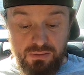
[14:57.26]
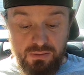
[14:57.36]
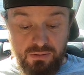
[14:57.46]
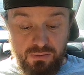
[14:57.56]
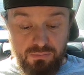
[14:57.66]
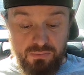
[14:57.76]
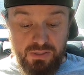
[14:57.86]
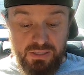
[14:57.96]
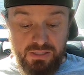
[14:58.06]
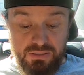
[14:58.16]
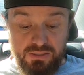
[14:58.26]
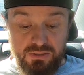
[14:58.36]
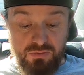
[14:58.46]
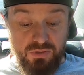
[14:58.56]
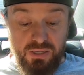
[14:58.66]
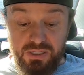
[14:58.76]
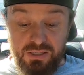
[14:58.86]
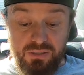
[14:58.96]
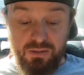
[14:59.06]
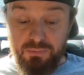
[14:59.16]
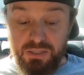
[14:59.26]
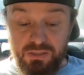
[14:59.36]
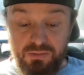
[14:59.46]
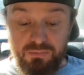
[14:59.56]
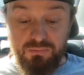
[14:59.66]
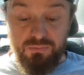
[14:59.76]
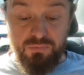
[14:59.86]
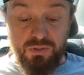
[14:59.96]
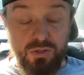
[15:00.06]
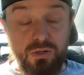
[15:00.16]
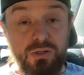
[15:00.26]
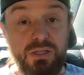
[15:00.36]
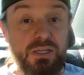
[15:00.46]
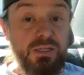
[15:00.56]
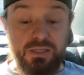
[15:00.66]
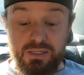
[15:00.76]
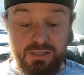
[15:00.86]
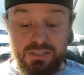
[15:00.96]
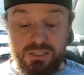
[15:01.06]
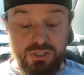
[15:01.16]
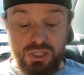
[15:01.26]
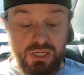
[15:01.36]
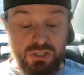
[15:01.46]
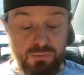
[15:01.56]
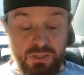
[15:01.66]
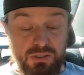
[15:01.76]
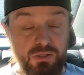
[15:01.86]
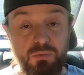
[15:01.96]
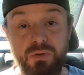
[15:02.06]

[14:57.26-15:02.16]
All right. So not, I mean, currently, and again, this could change. I mean, you know,